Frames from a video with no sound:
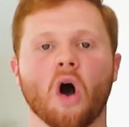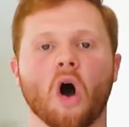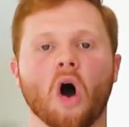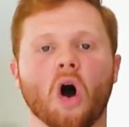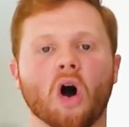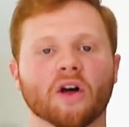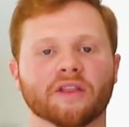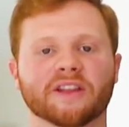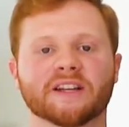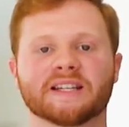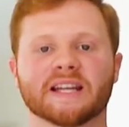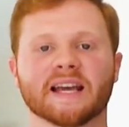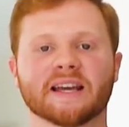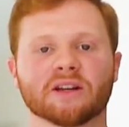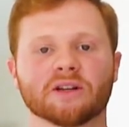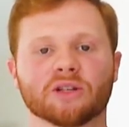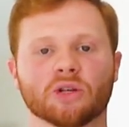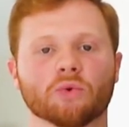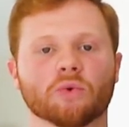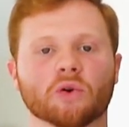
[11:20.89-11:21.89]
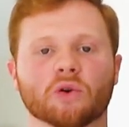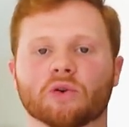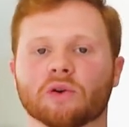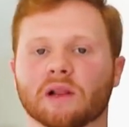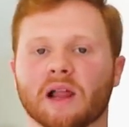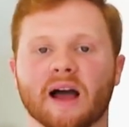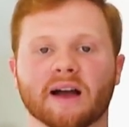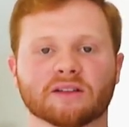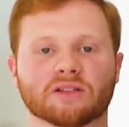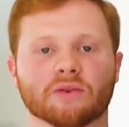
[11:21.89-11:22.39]
All the data you will
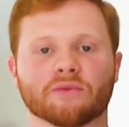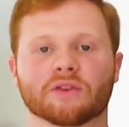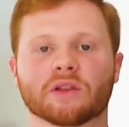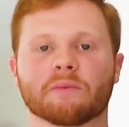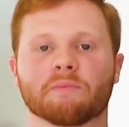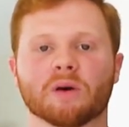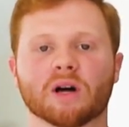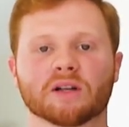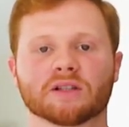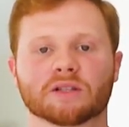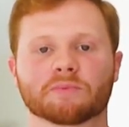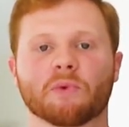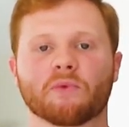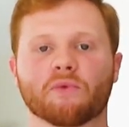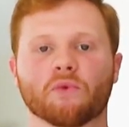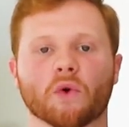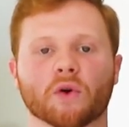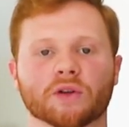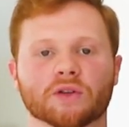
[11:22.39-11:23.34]
collect over the months before